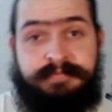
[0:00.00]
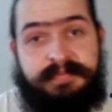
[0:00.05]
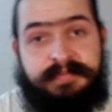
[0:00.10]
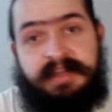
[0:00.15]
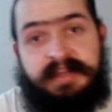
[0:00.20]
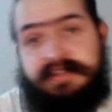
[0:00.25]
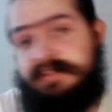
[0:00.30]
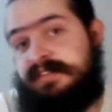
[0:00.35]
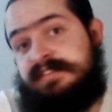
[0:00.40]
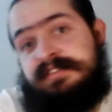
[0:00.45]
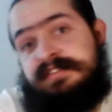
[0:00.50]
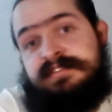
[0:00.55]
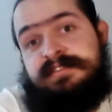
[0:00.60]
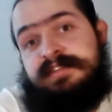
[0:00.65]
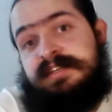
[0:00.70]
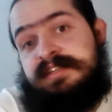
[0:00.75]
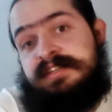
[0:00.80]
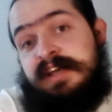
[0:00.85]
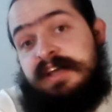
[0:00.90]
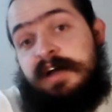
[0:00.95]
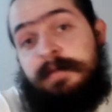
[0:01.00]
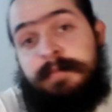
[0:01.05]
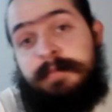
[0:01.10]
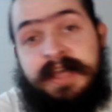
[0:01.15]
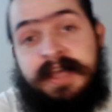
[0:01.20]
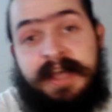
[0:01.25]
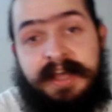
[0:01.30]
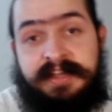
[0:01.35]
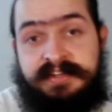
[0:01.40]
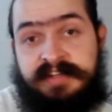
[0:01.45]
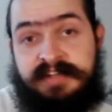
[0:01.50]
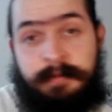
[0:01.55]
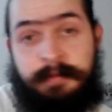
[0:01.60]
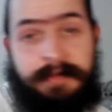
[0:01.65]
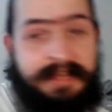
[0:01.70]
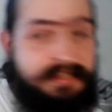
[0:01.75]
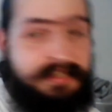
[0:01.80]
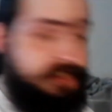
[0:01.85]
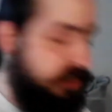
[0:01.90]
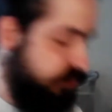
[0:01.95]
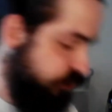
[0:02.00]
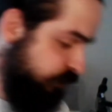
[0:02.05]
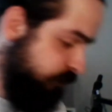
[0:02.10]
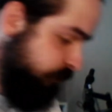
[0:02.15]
It, it got my eye. It got my attention